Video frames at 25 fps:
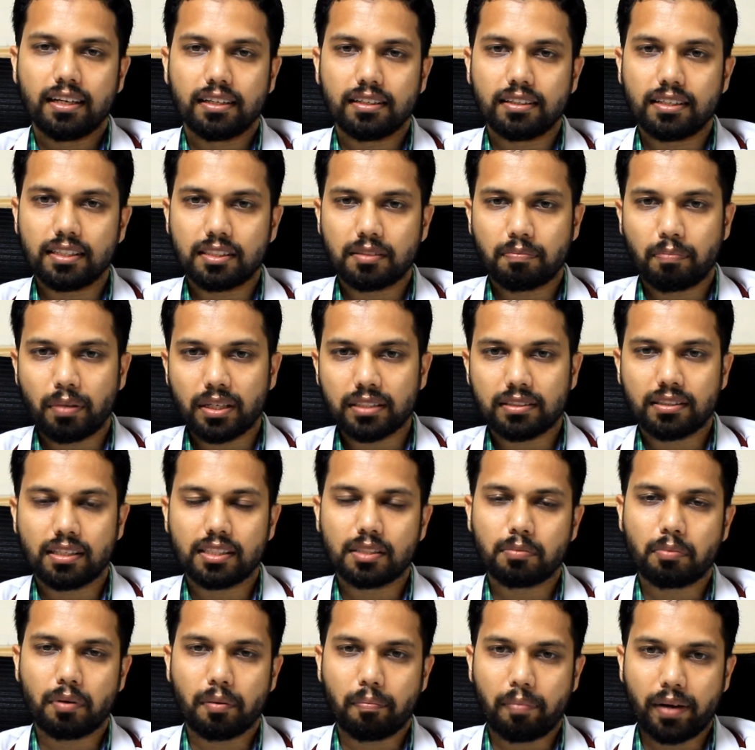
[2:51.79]
this person
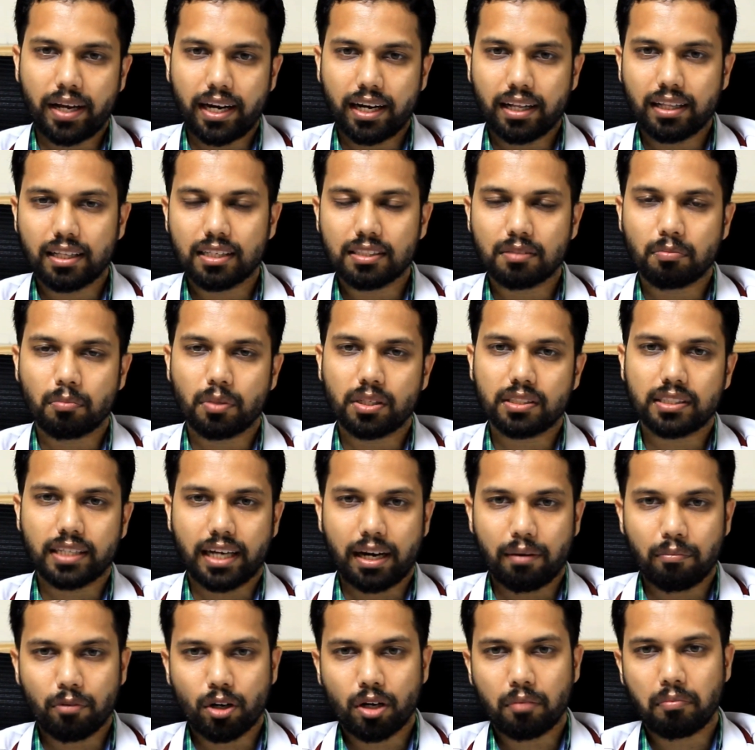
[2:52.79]
is preparing this much,
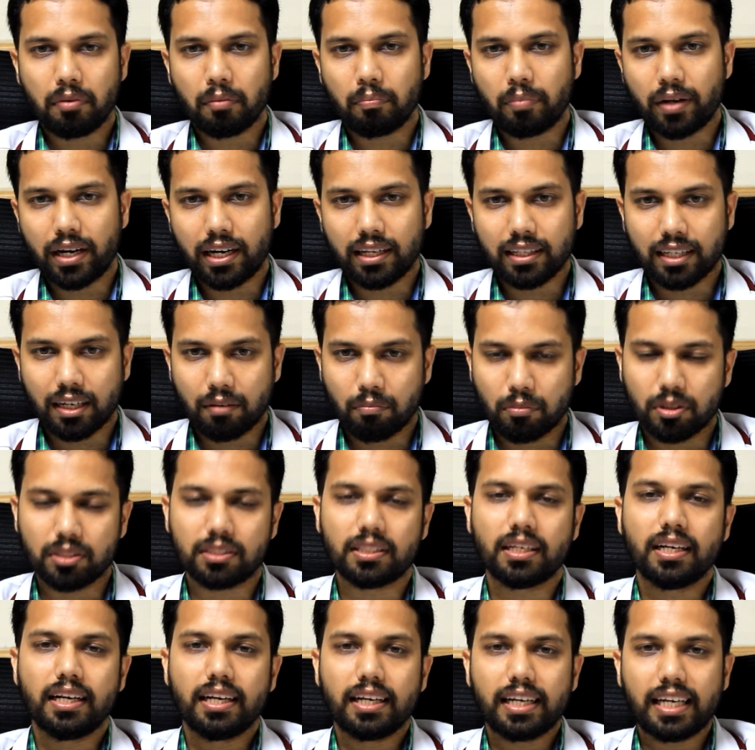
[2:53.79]
I am not preparing that much.